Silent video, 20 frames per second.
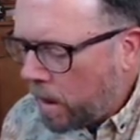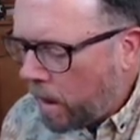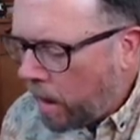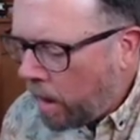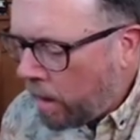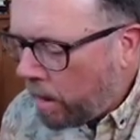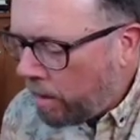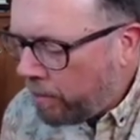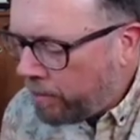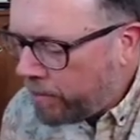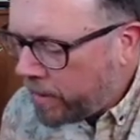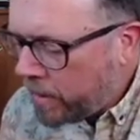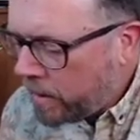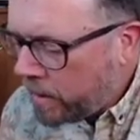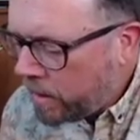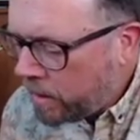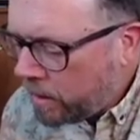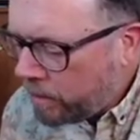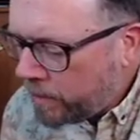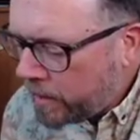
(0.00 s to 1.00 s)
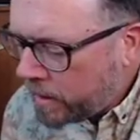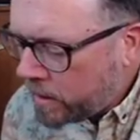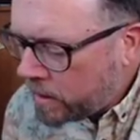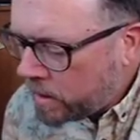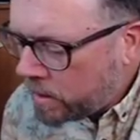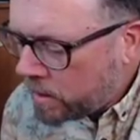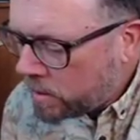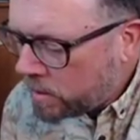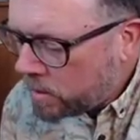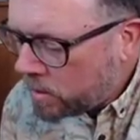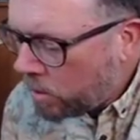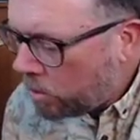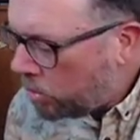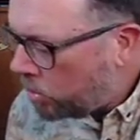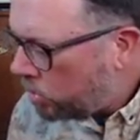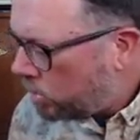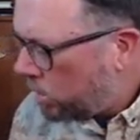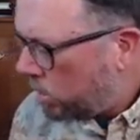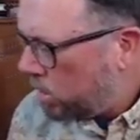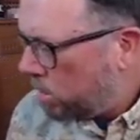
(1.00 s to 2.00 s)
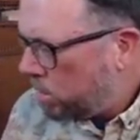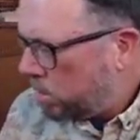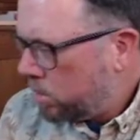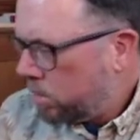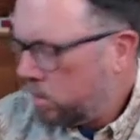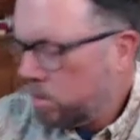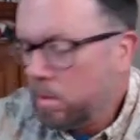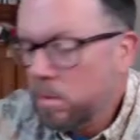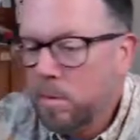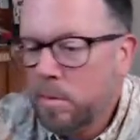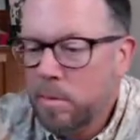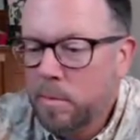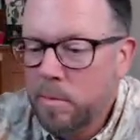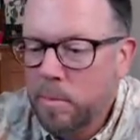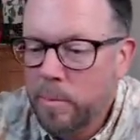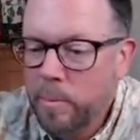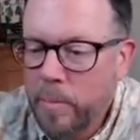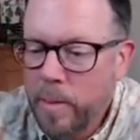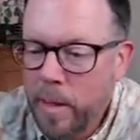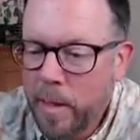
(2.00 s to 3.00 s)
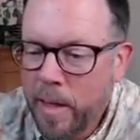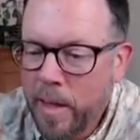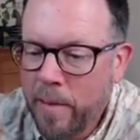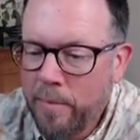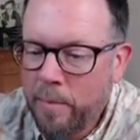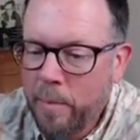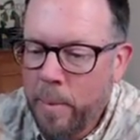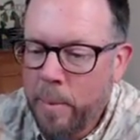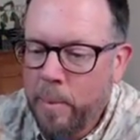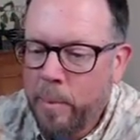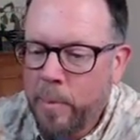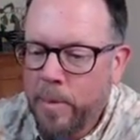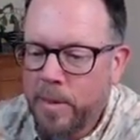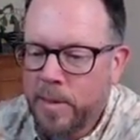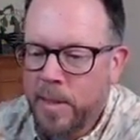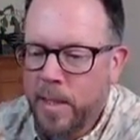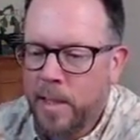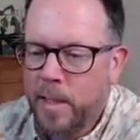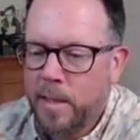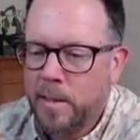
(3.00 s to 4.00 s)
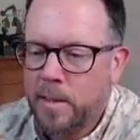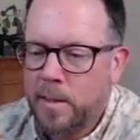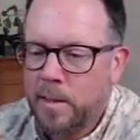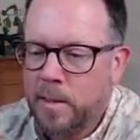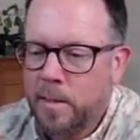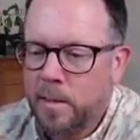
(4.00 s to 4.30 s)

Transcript: Um, the nib is gold, but I can't remember what size.